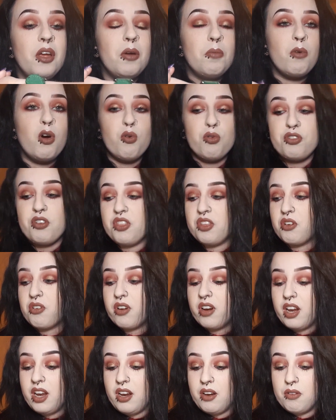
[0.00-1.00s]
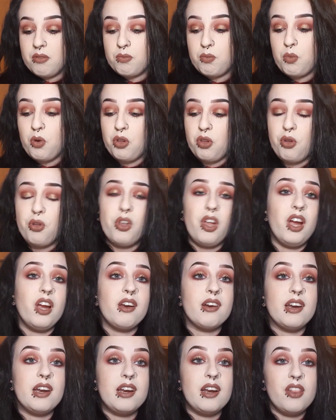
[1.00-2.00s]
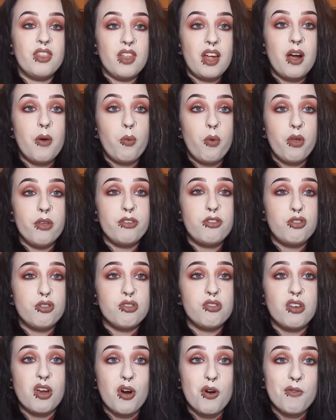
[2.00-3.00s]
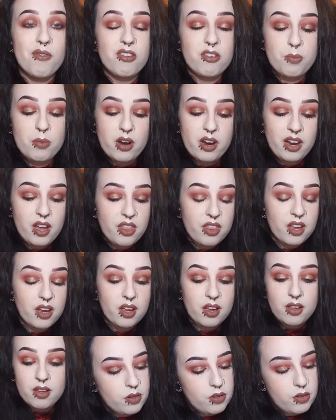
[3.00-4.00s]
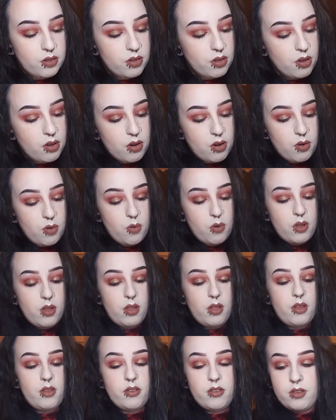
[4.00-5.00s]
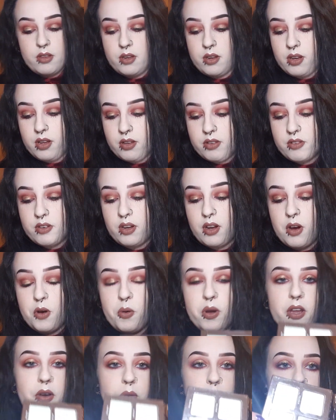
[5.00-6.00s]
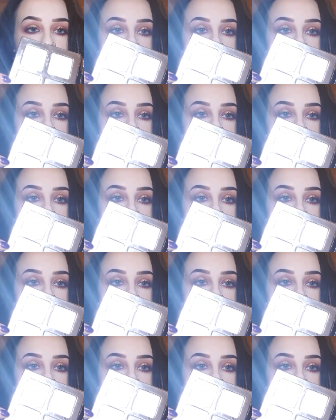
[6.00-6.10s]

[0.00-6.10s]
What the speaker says: Most of the green, what looked like green in that, was just overspray, I think. So let's next go in